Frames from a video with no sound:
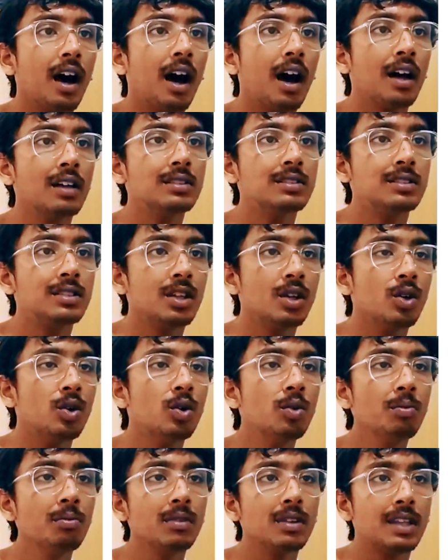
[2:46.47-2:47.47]

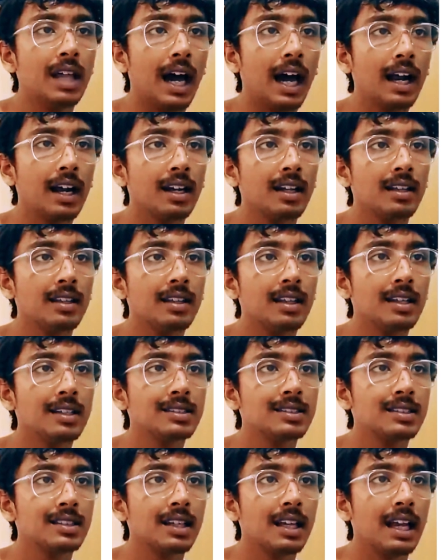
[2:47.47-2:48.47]
assume that
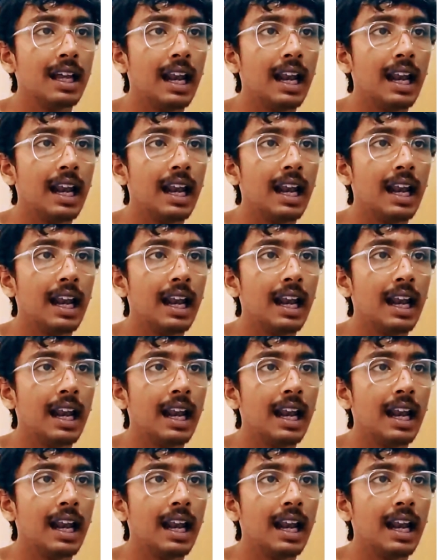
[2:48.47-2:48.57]
this